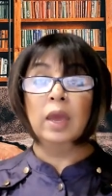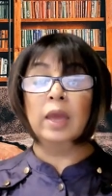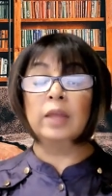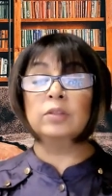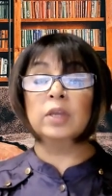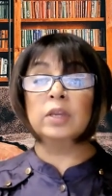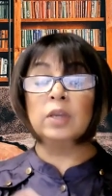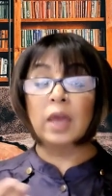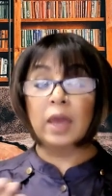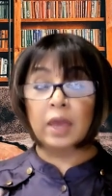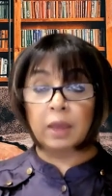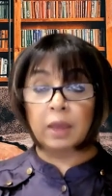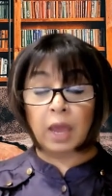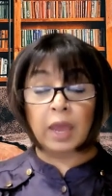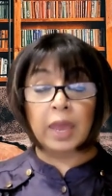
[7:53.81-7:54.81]
And then
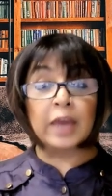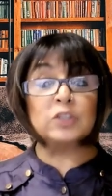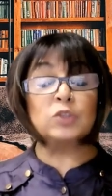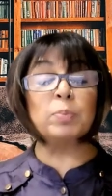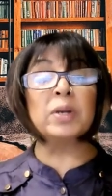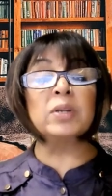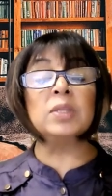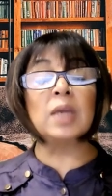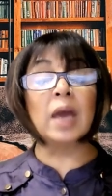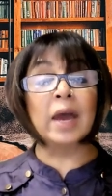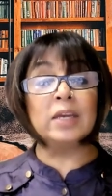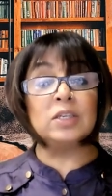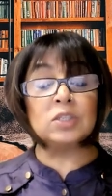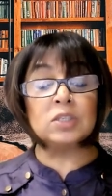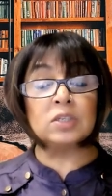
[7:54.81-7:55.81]
as per the
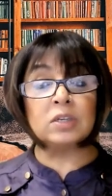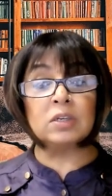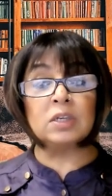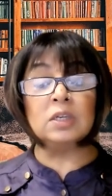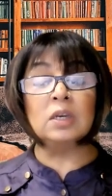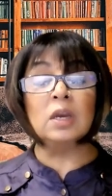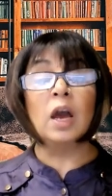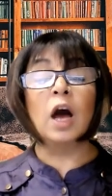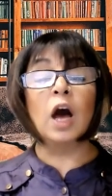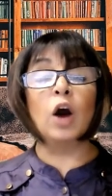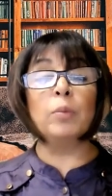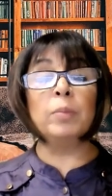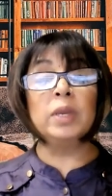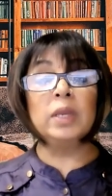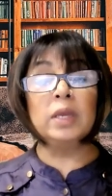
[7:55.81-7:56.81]
itinerary,
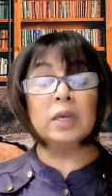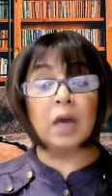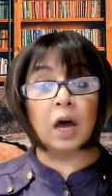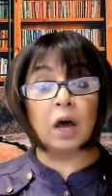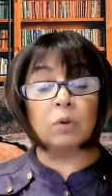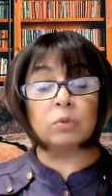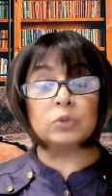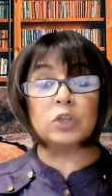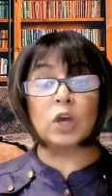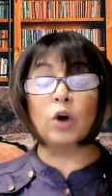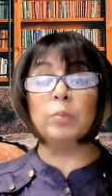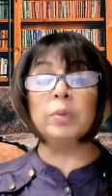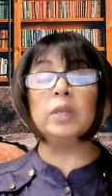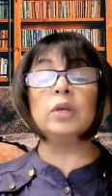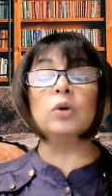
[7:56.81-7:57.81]
how many gowns,
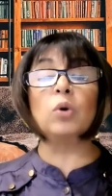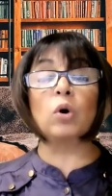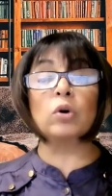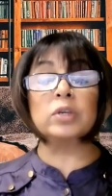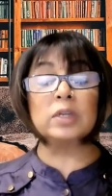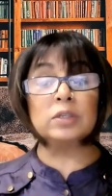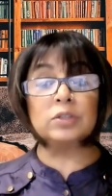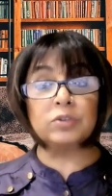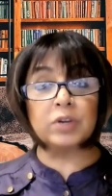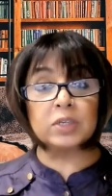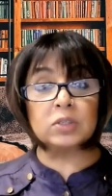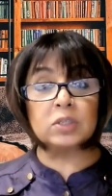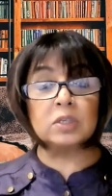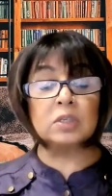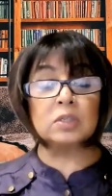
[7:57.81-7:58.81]
how many cocktail
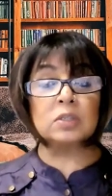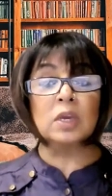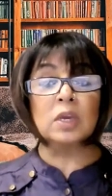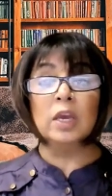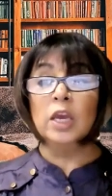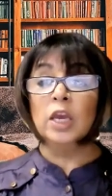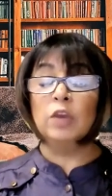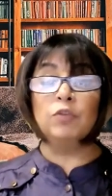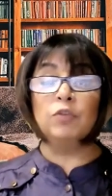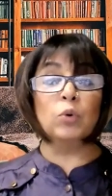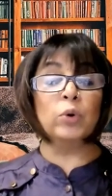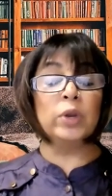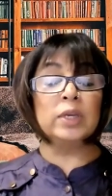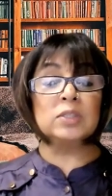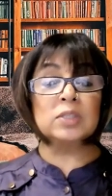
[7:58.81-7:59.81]
dresses, if you're going